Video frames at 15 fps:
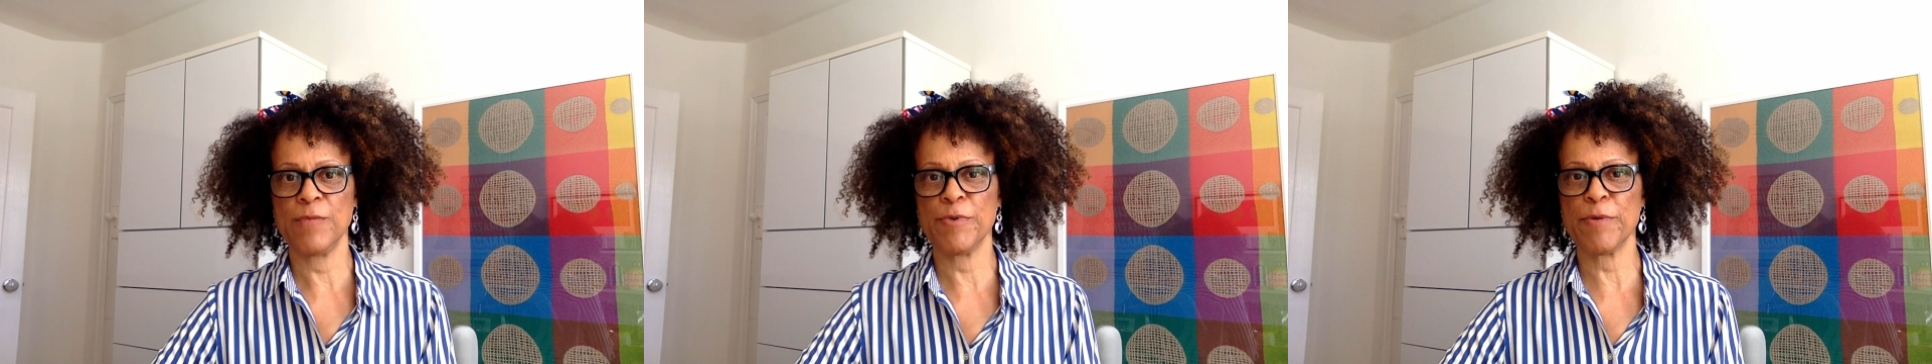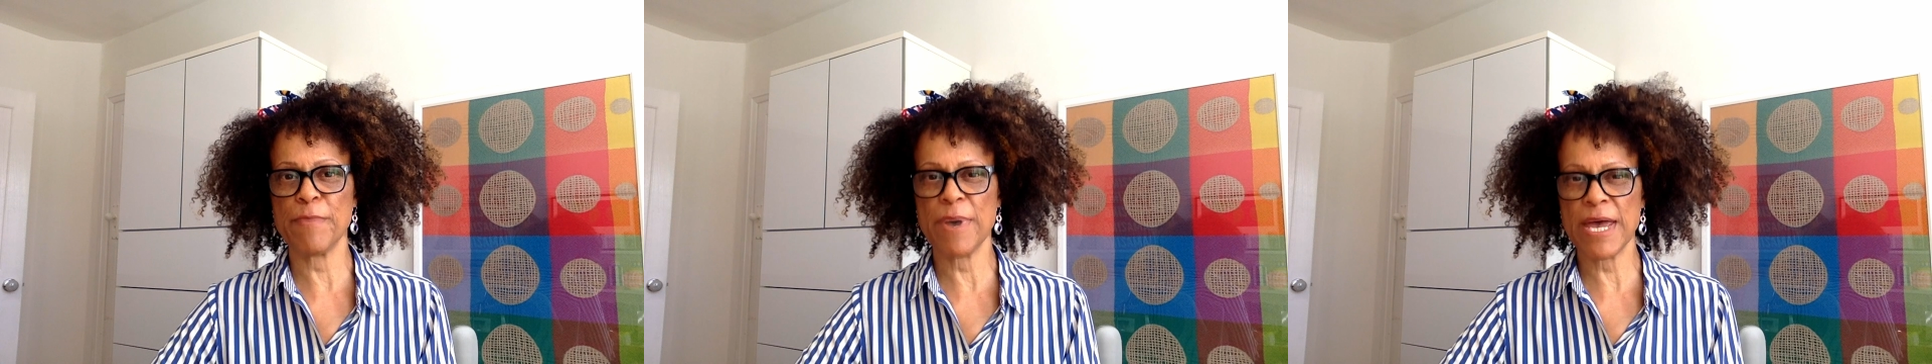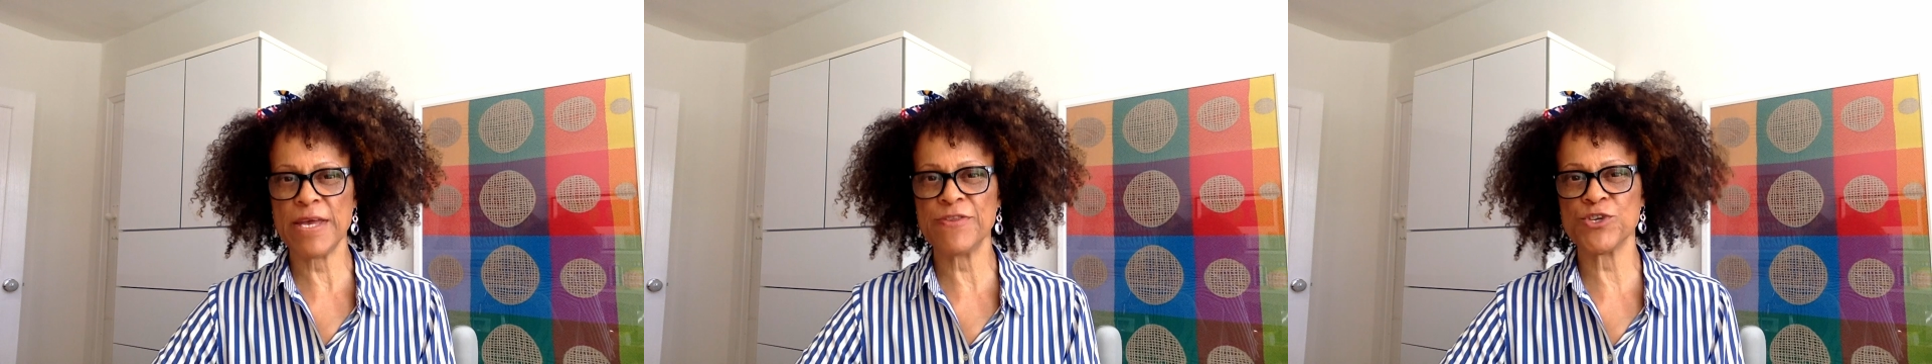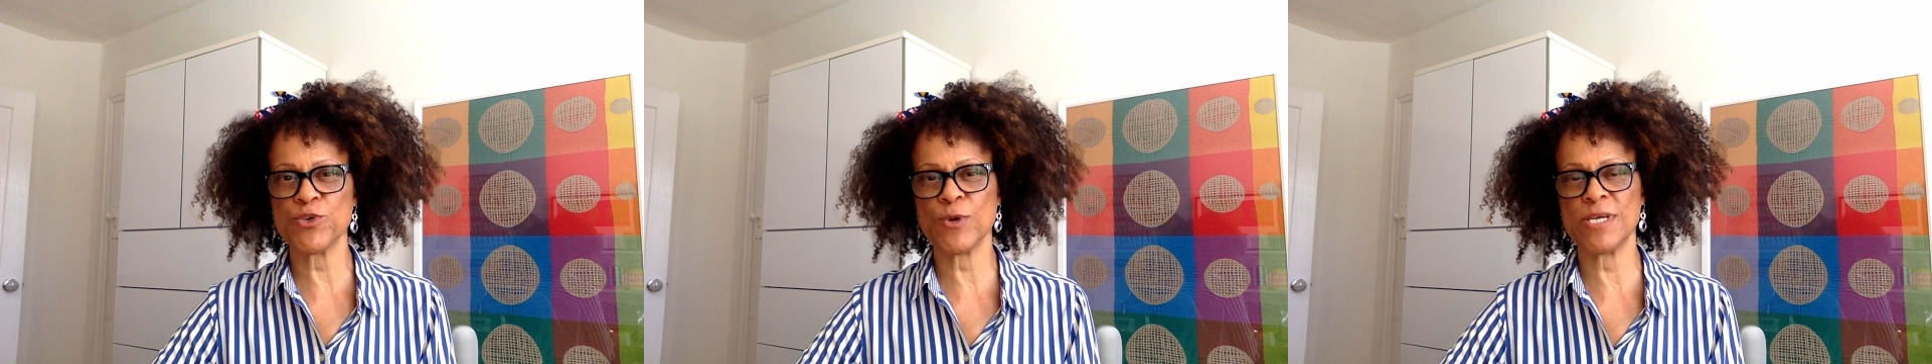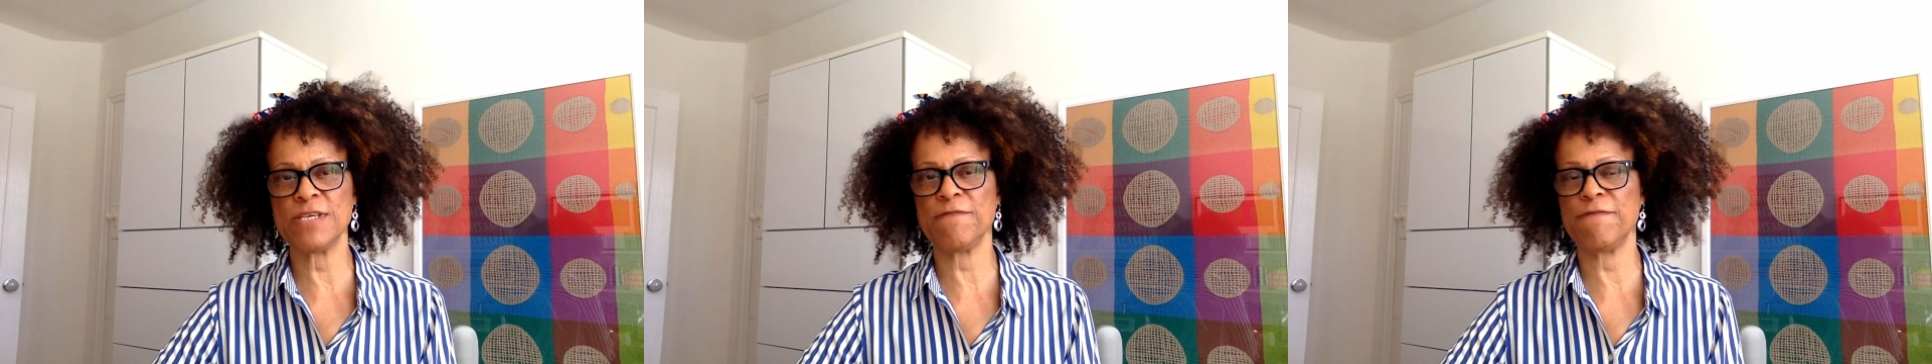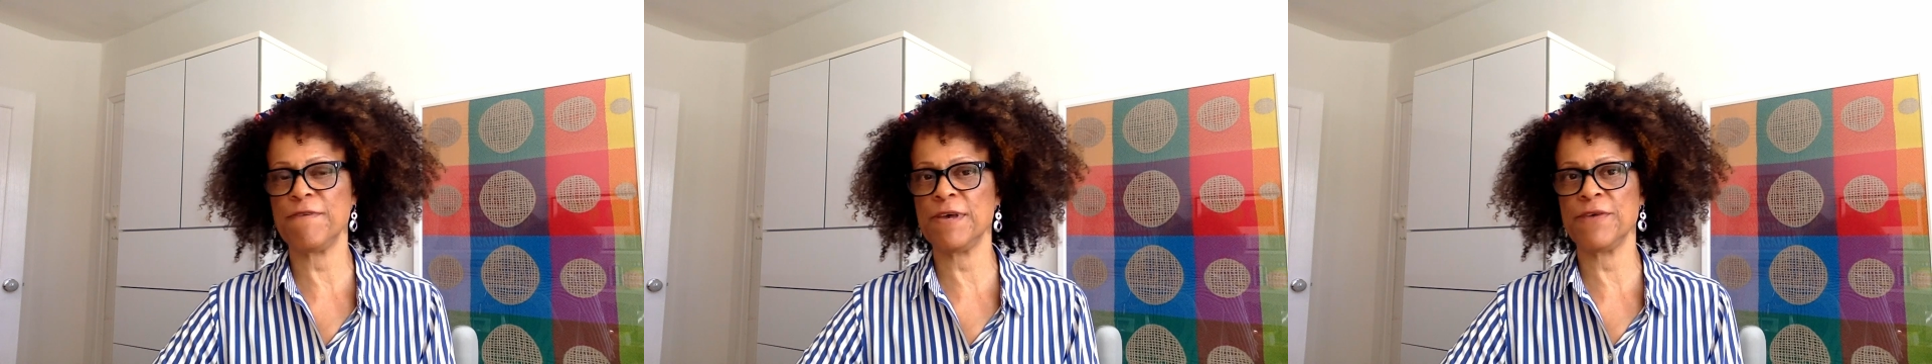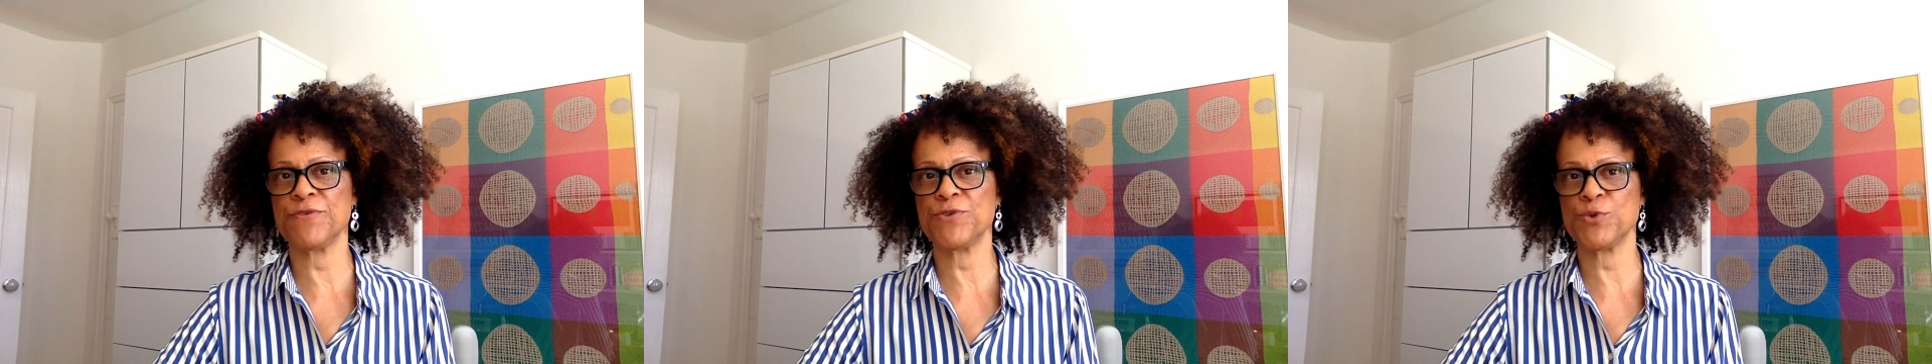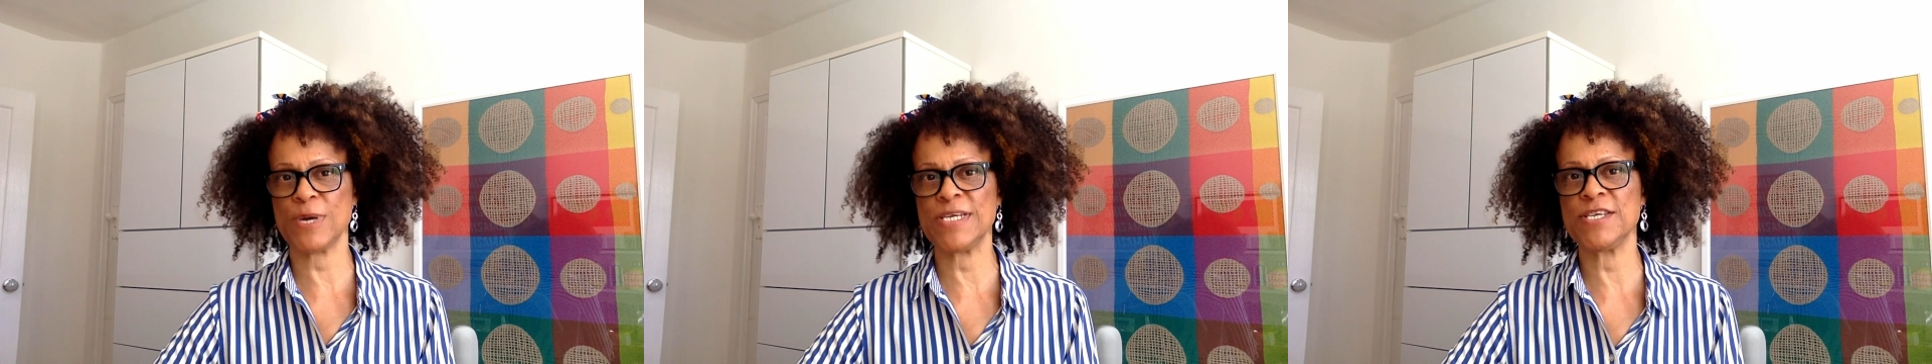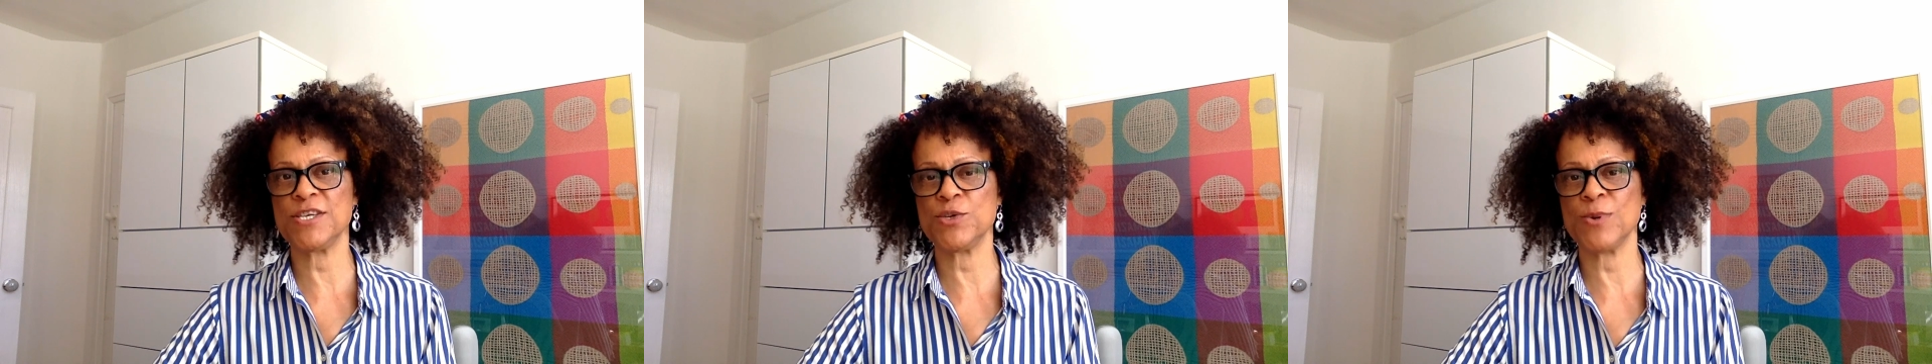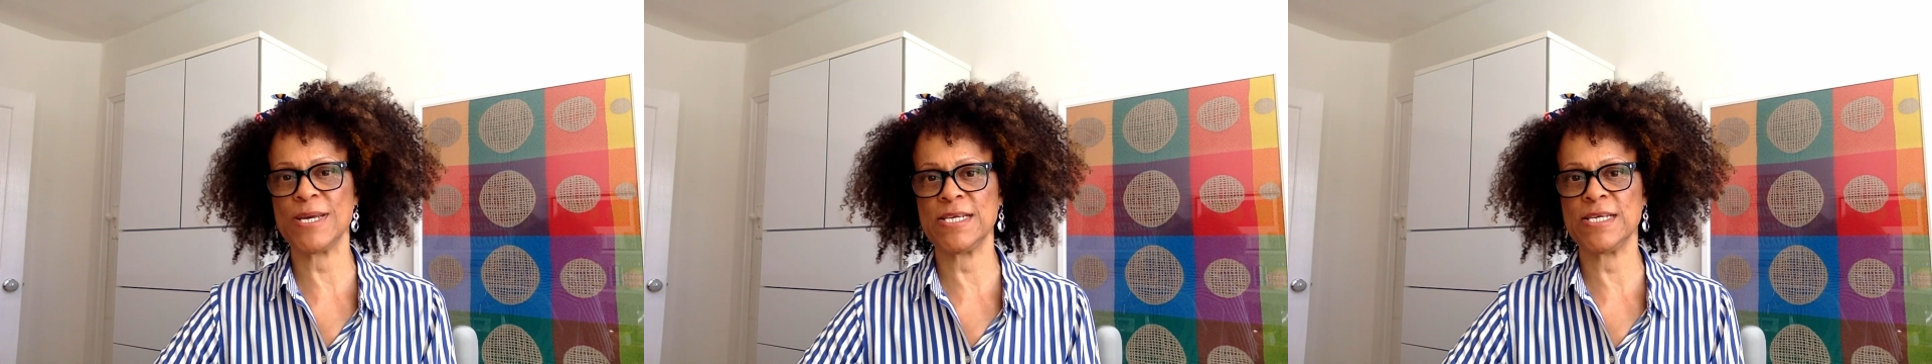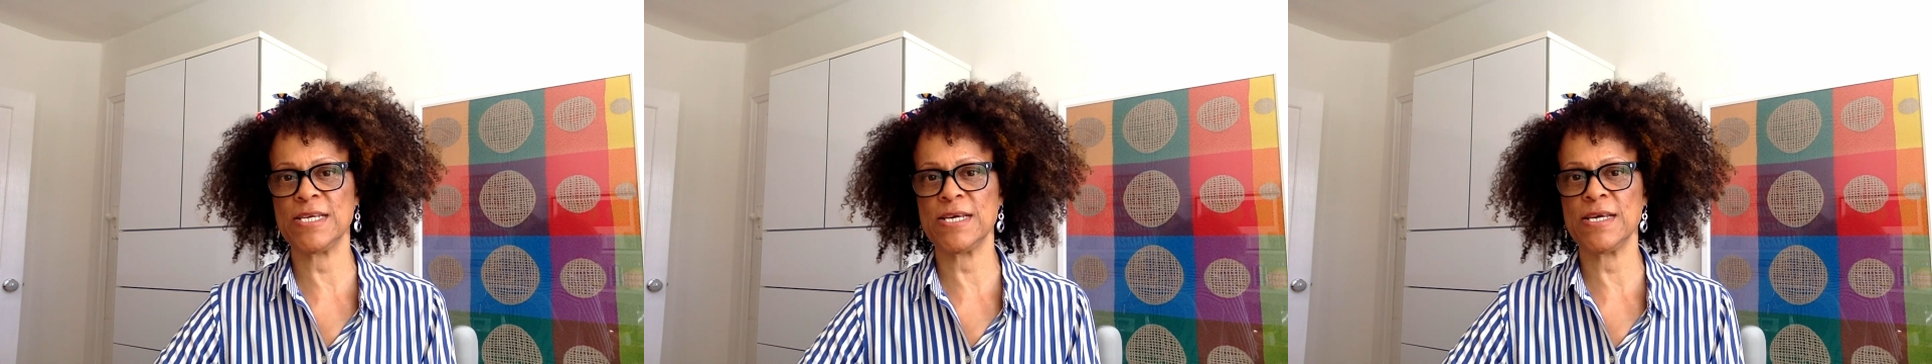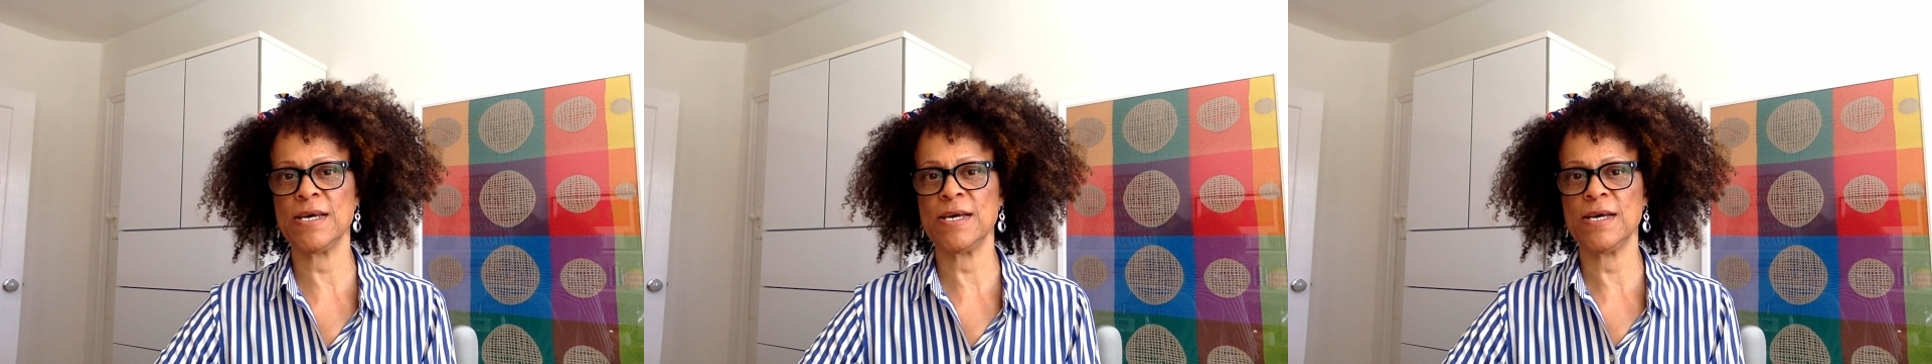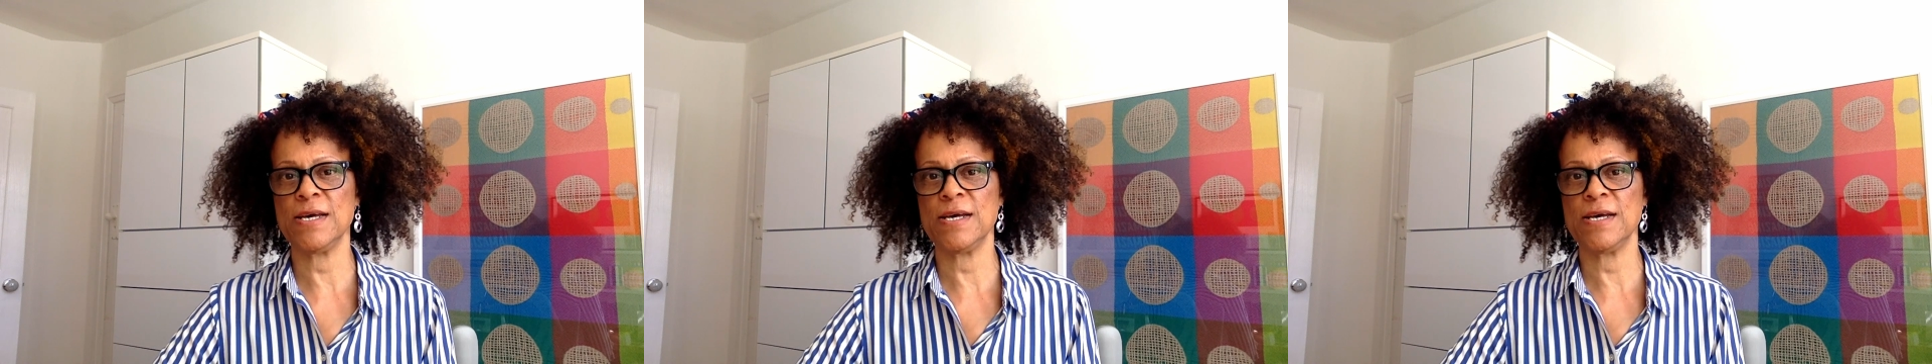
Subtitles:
But May the 25th, 2020,